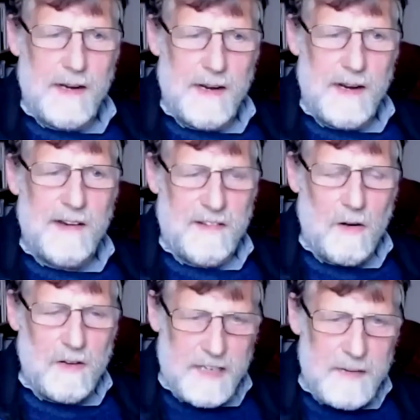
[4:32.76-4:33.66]
is
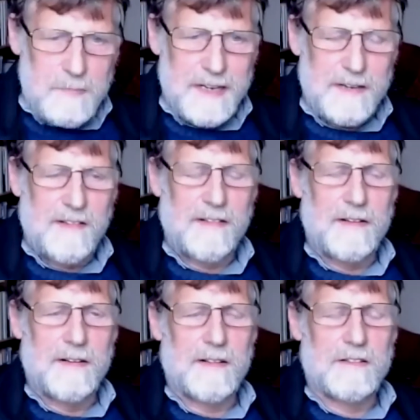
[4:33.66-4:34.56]
not deeply
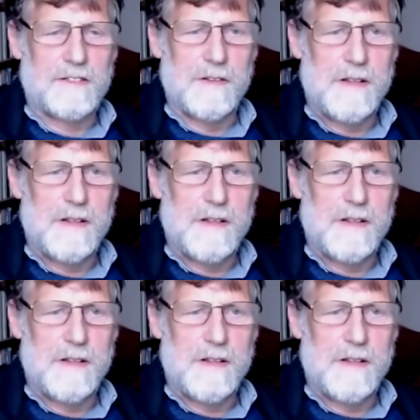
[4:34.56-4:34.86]
discerning the truth.